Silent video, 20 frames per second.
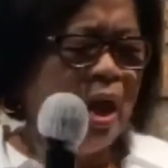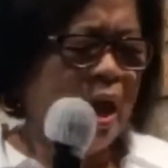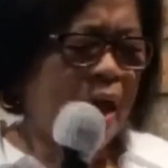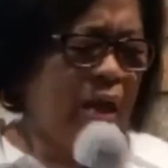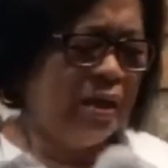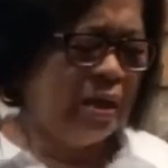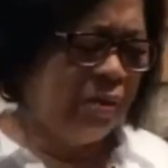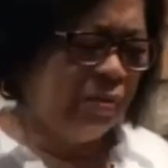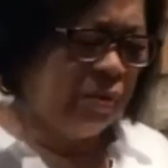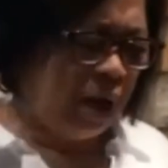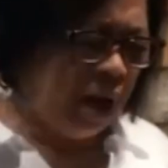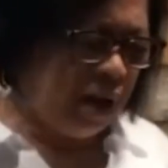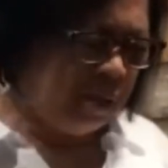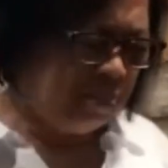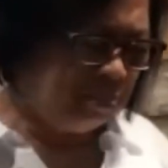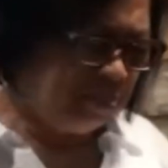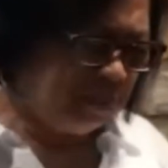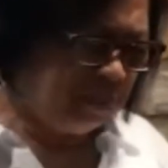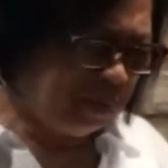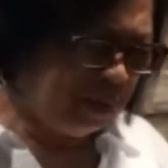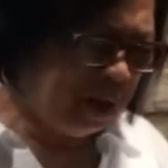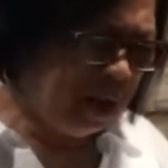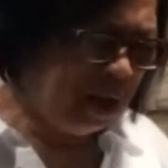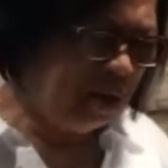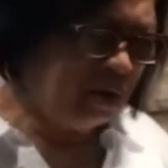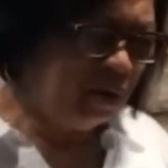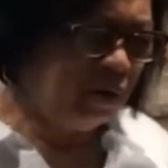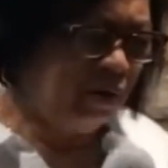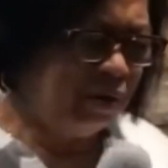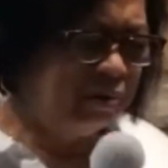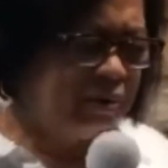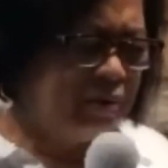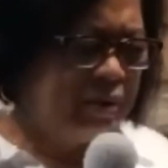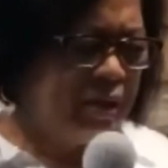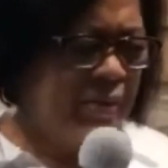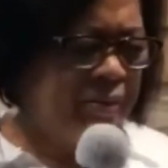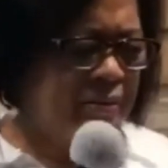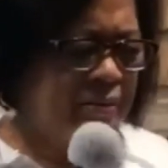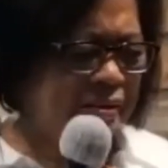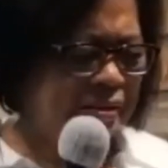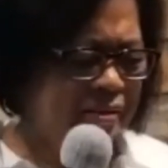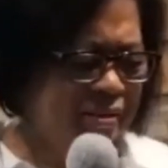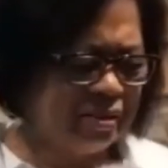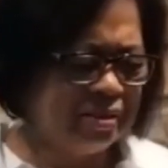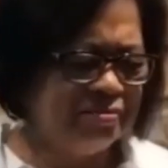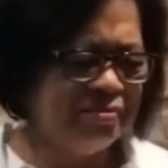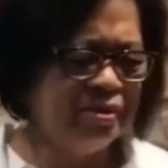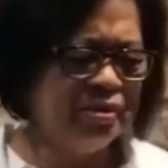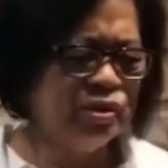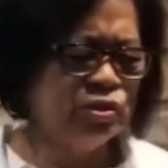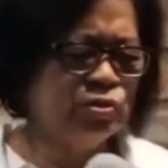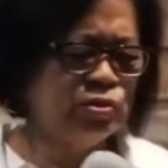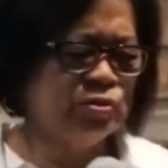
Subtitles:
And I pray, Lord, the service